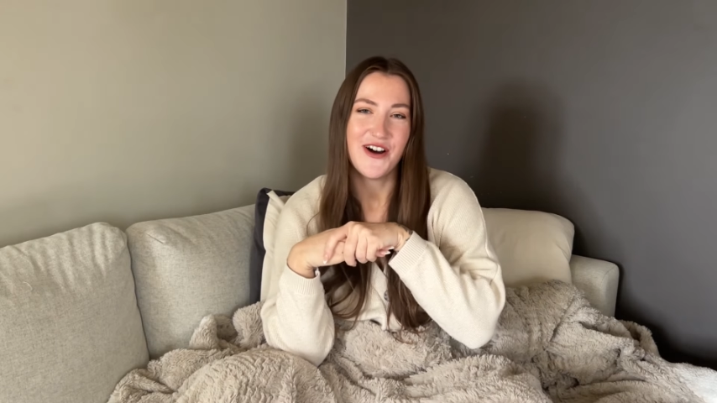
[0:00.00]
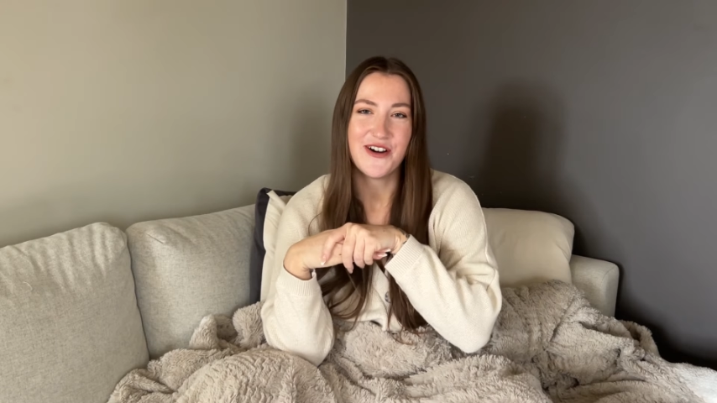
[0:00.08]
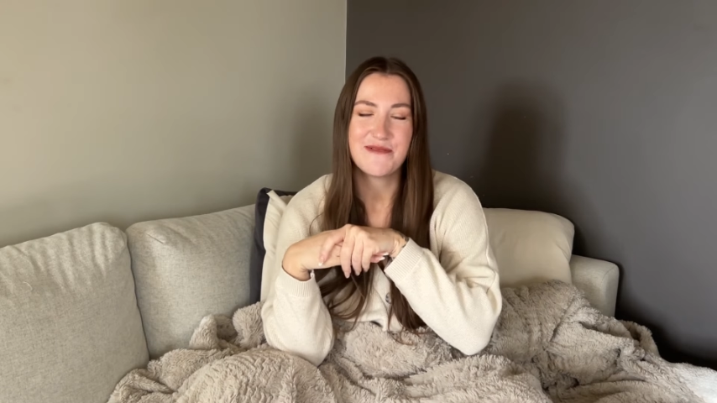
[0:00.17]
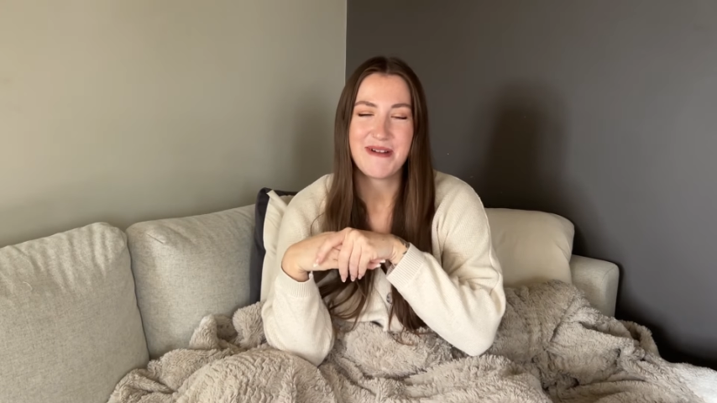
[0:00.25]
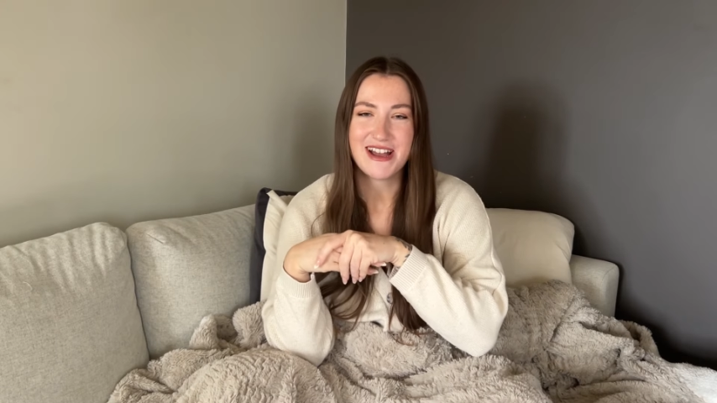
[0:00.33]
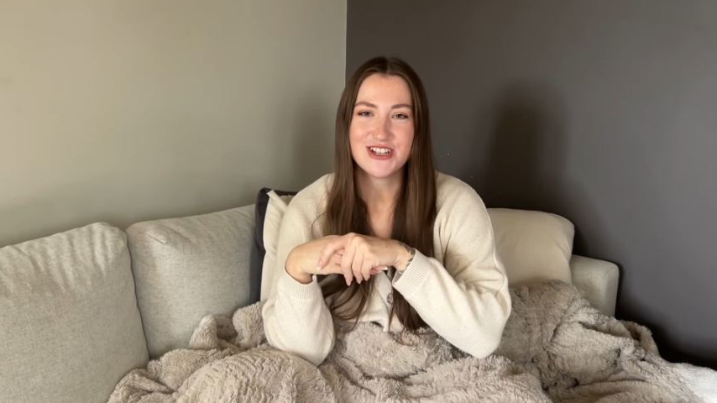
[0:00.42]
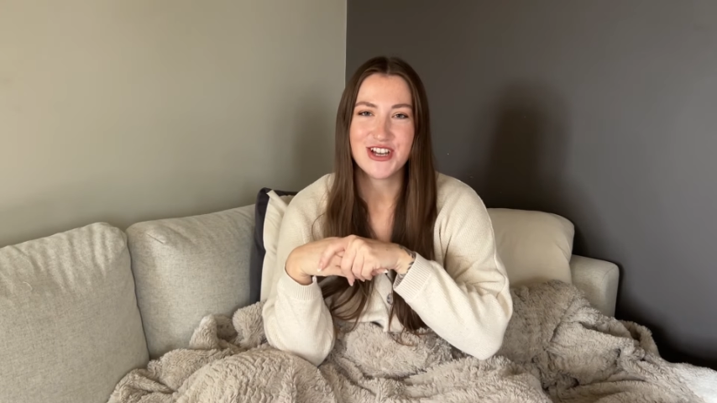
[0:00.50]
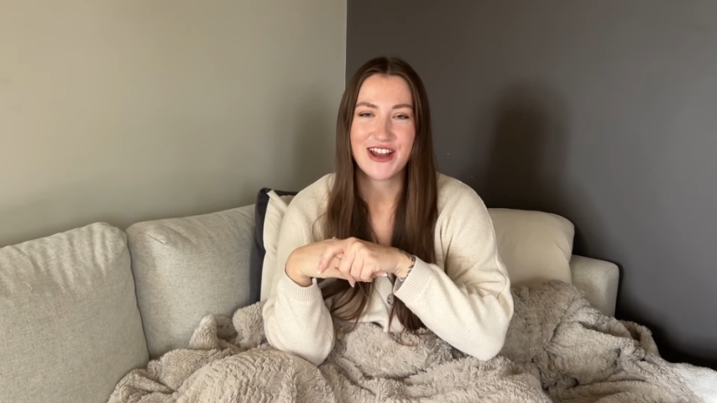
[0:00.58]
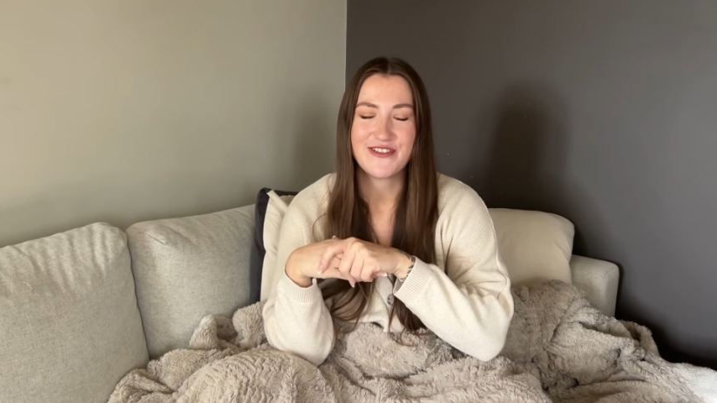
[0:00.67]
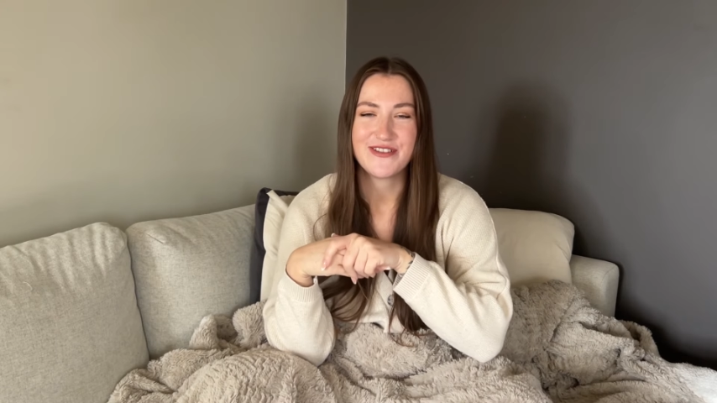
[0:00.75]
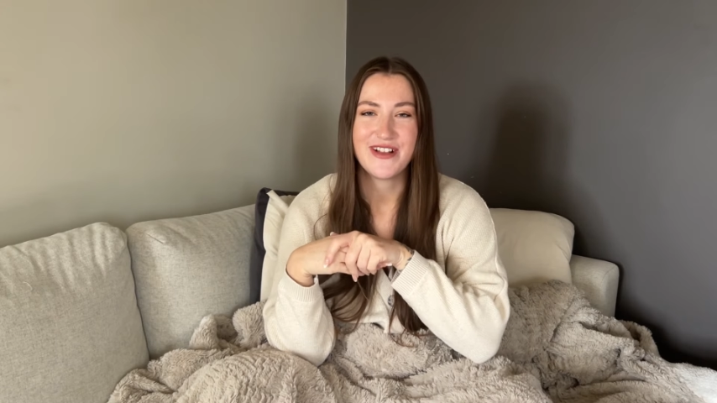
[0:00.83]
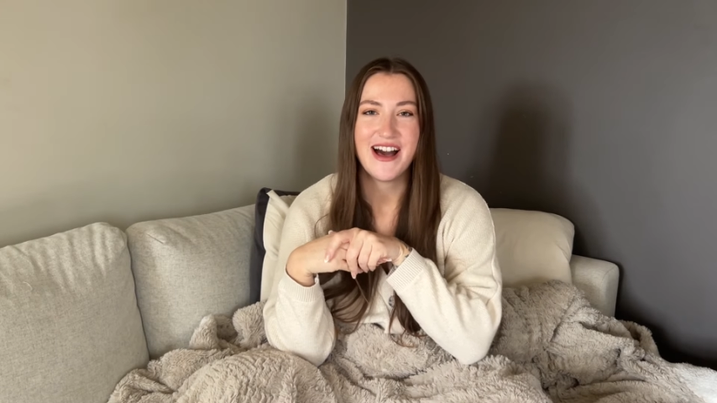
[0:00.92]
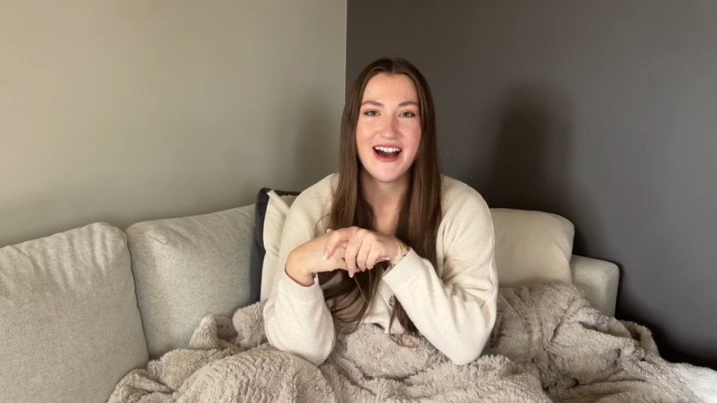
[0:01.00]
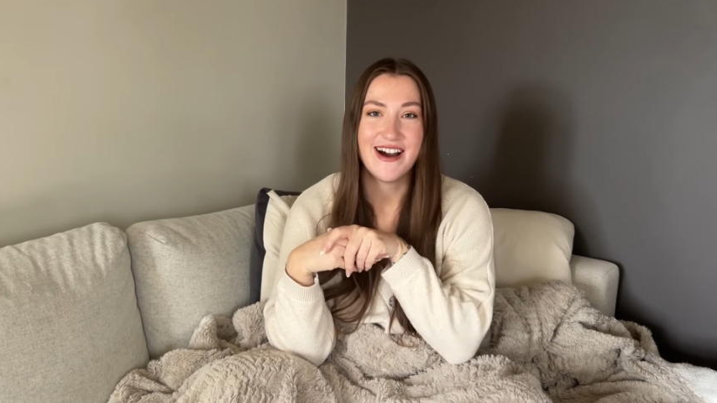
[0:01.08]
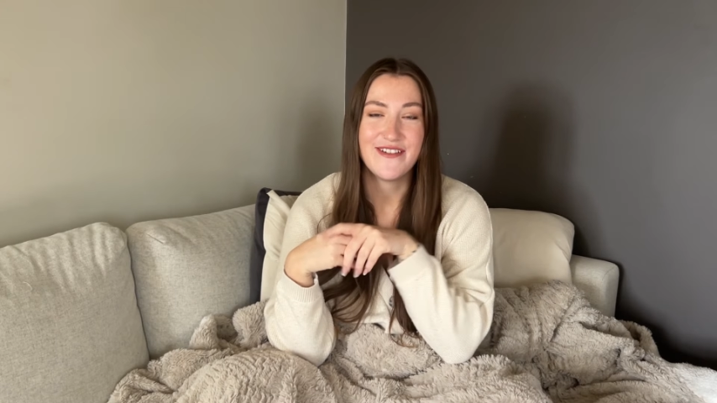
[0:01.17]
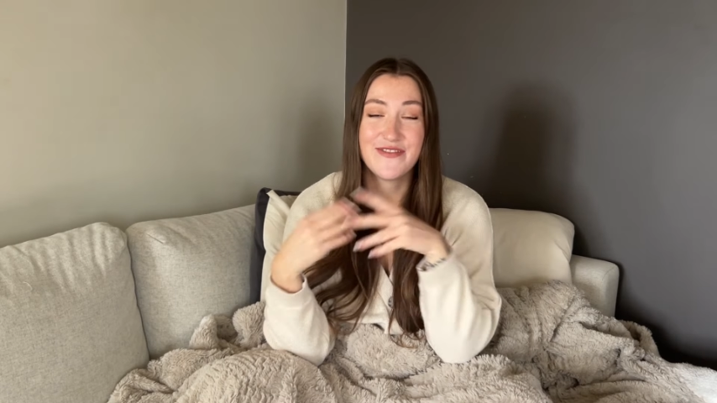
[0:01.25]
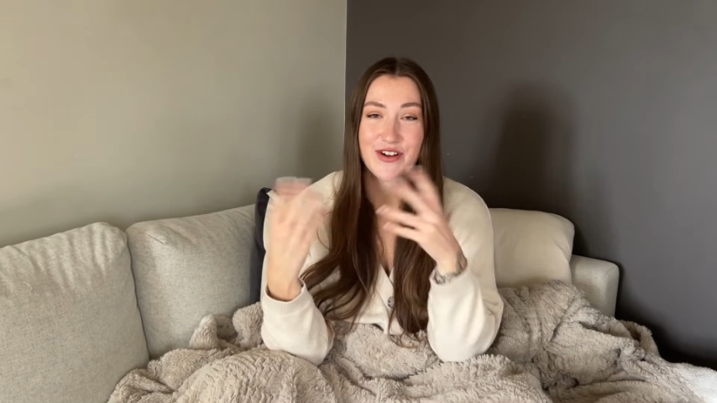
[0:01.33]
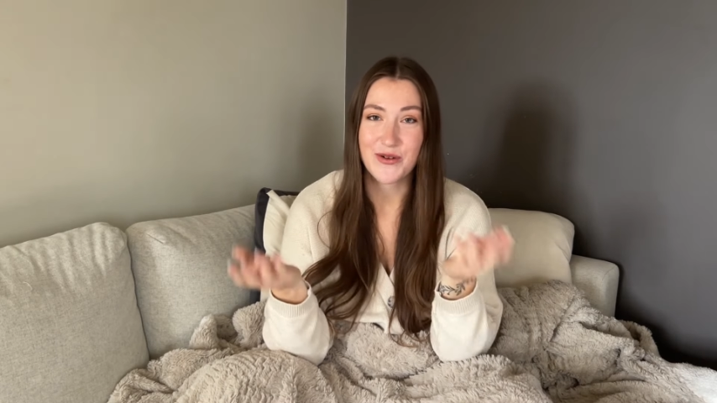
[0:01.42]
on my channel
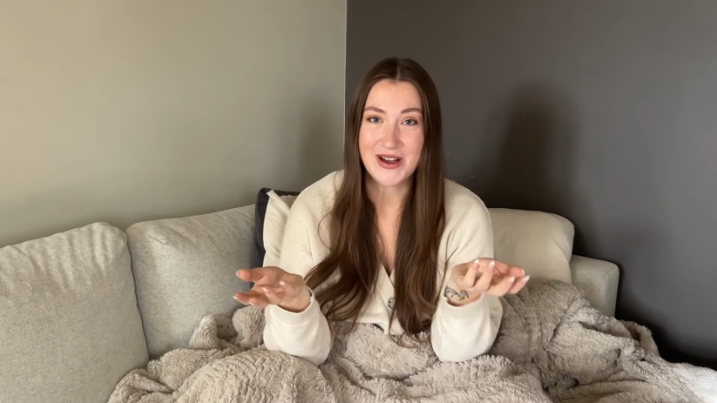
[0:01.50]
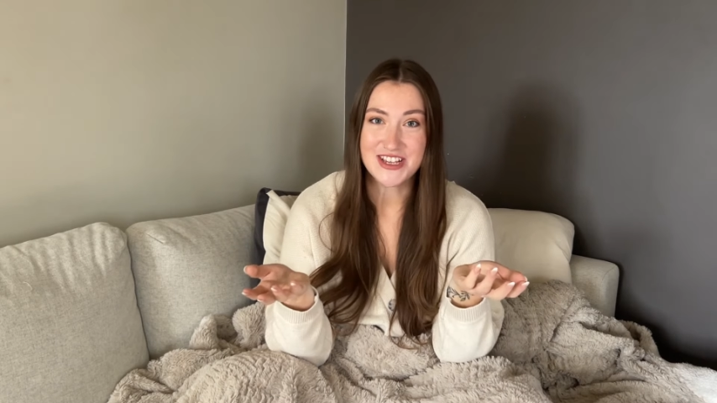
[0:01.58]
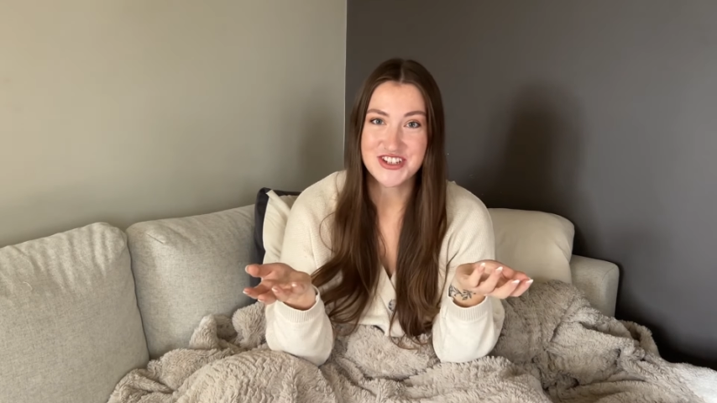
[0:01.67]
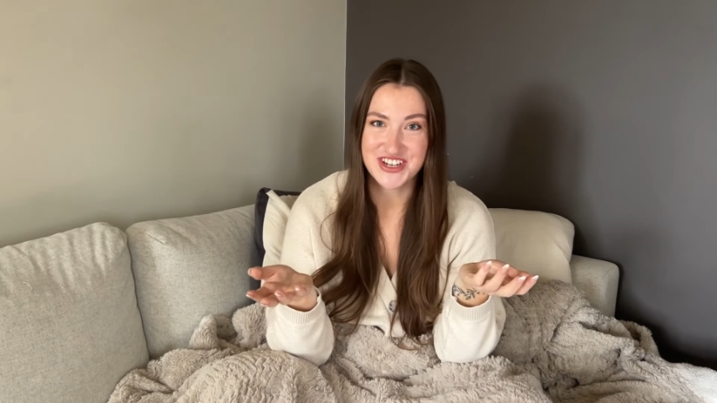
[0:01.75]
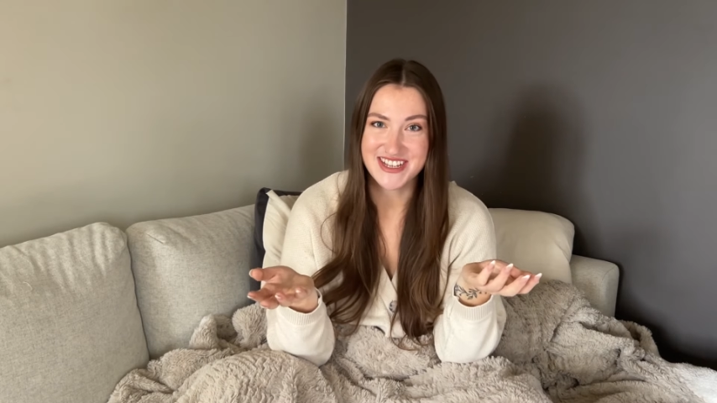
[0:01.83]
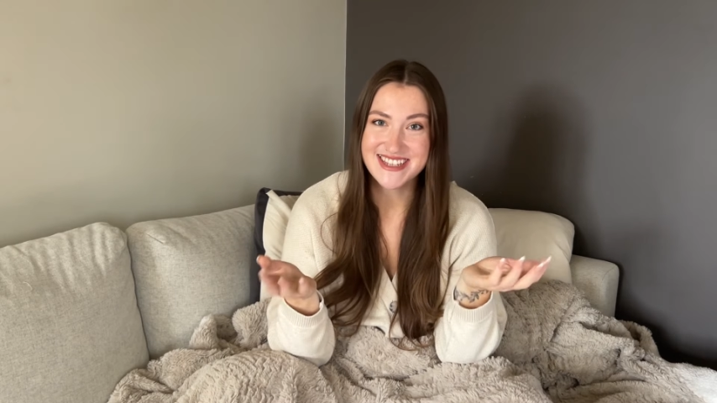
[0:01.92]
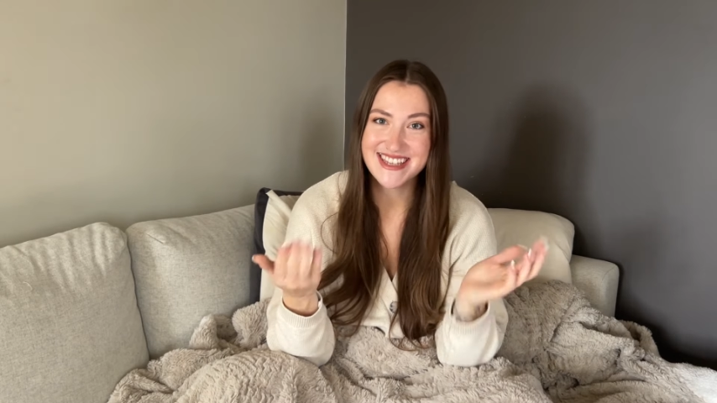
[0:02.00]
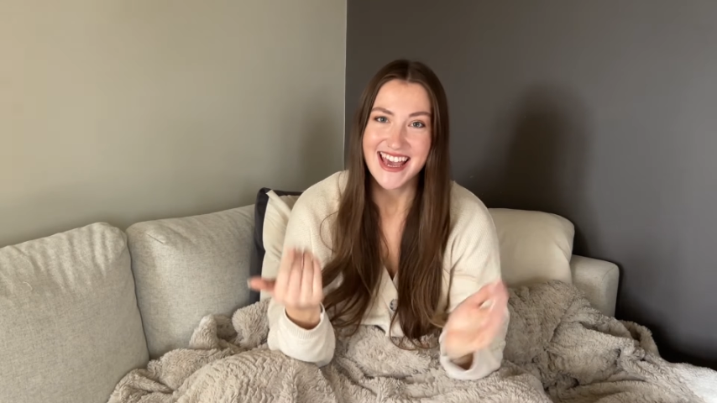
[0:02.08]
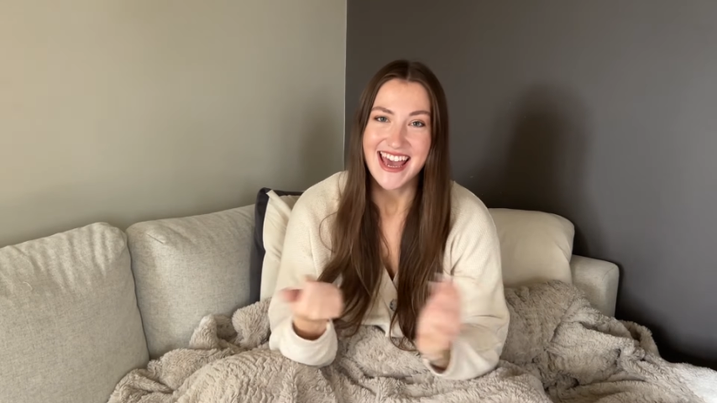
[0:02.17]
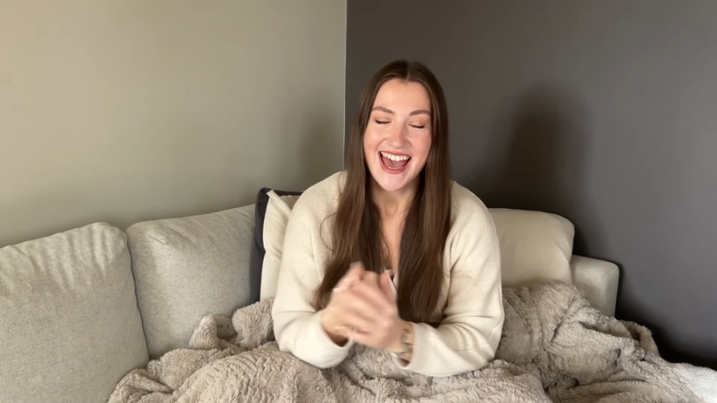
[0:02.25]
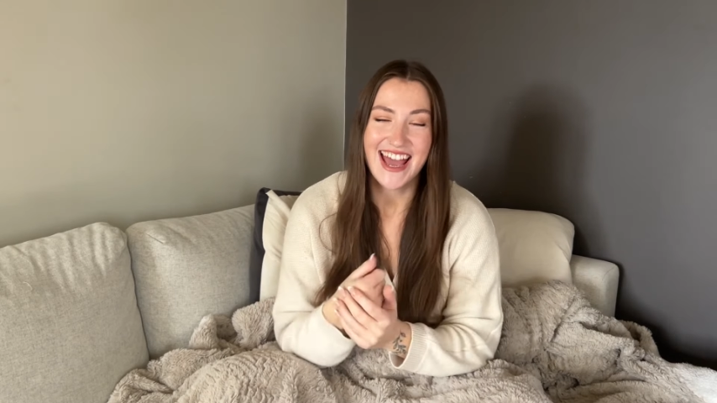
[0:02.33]
uh, for questions